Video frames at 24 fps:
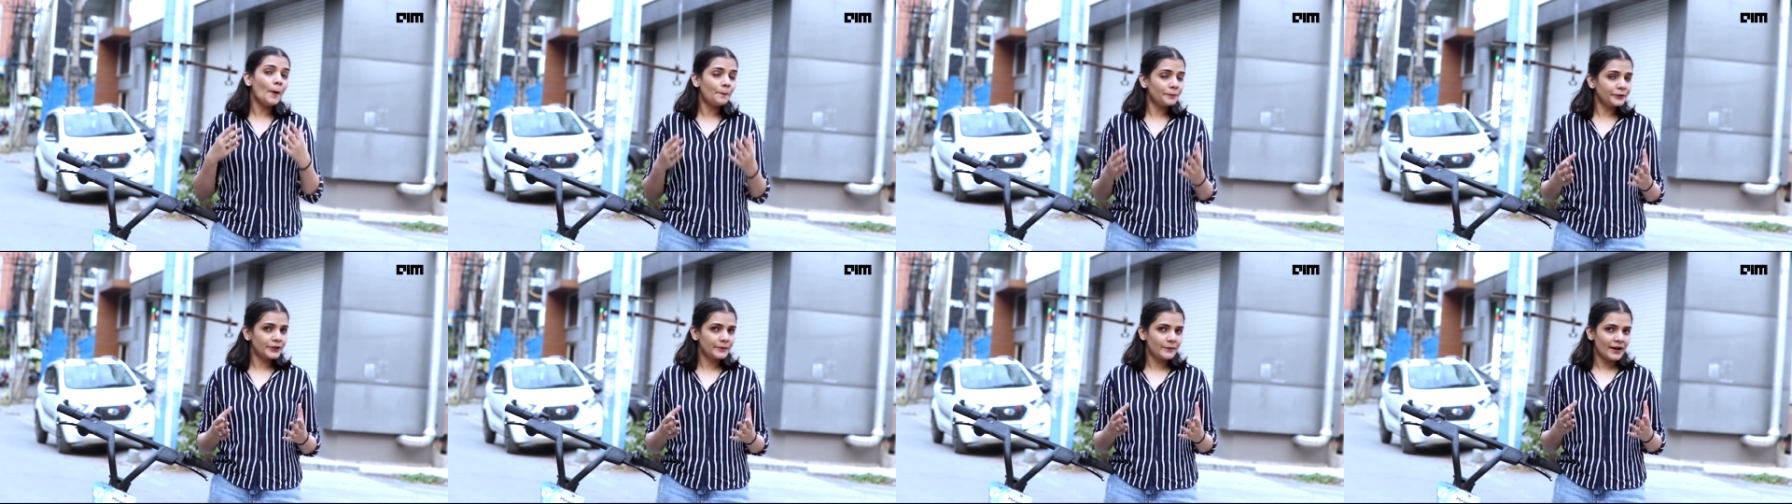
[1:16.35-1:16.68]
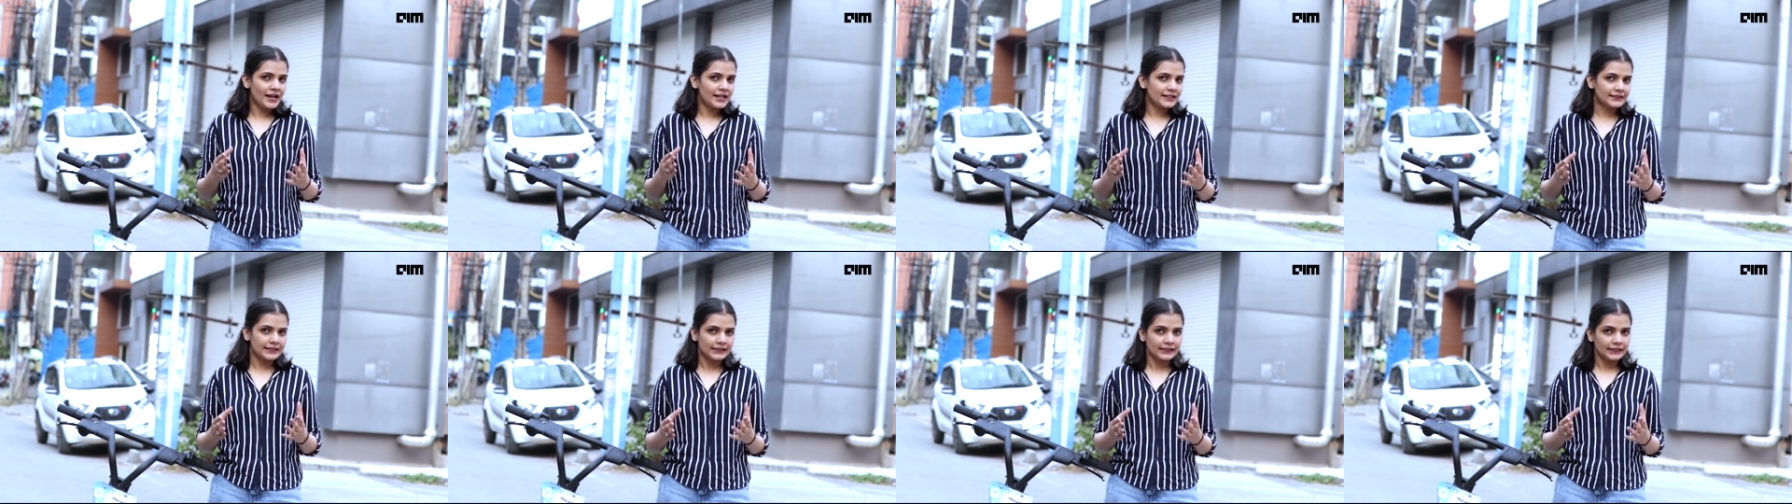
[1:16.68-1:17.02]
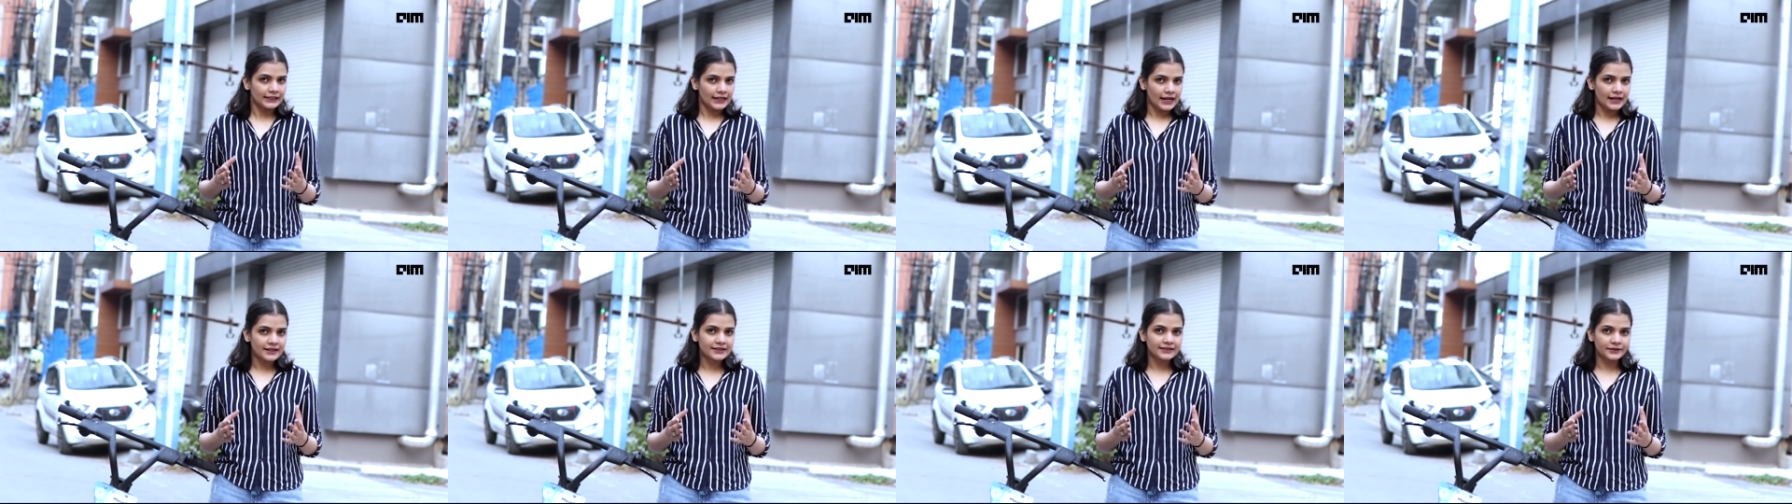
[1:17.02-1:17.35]

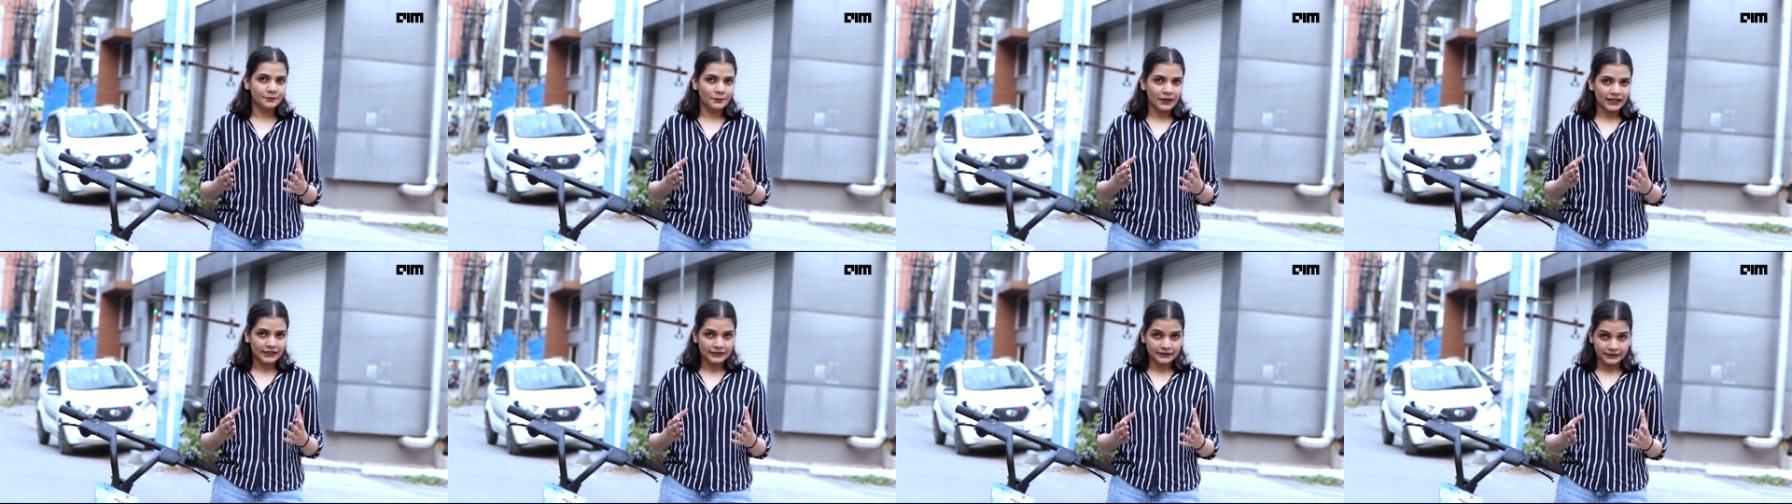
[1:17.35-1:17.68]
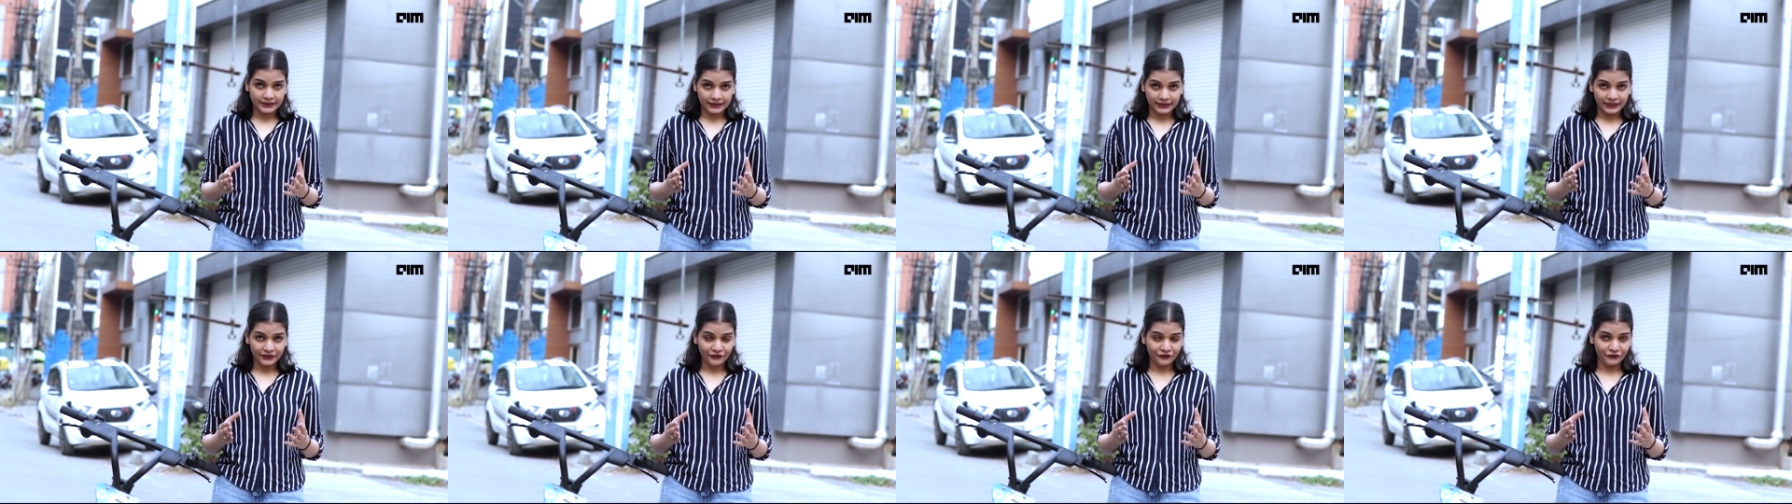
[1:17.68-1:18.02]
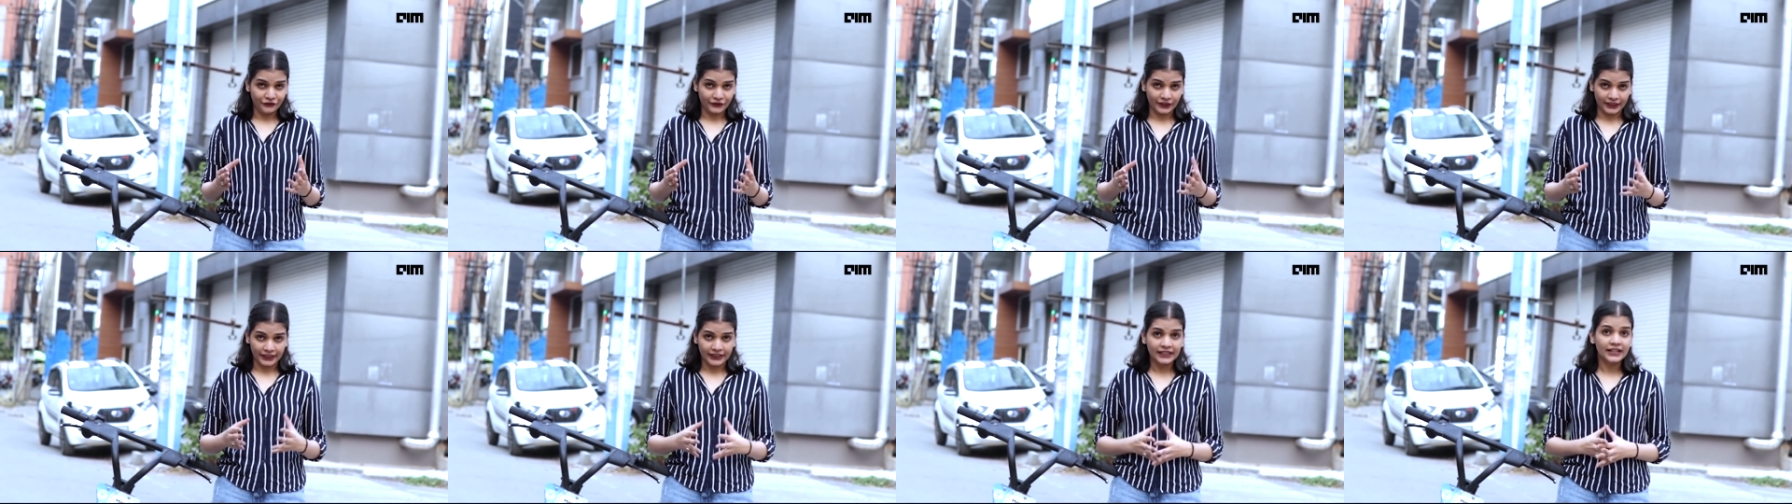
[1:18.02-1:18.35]
optimizing last mile
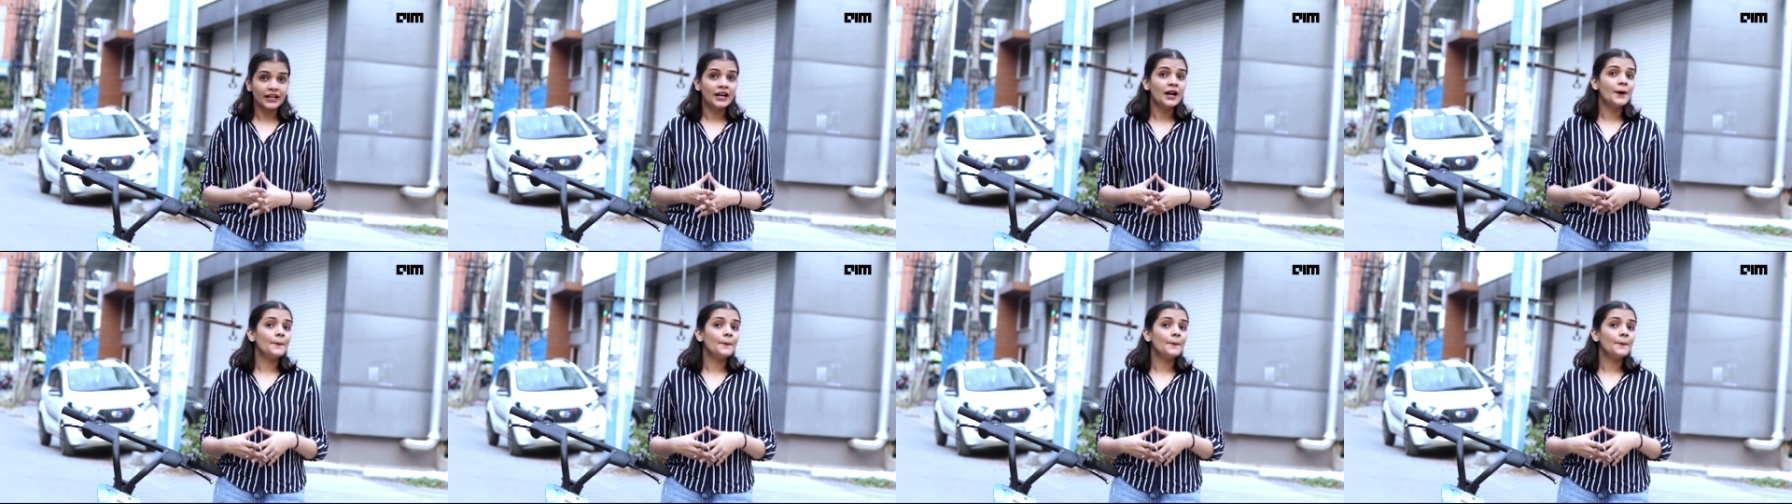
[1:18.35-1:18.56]
delivery,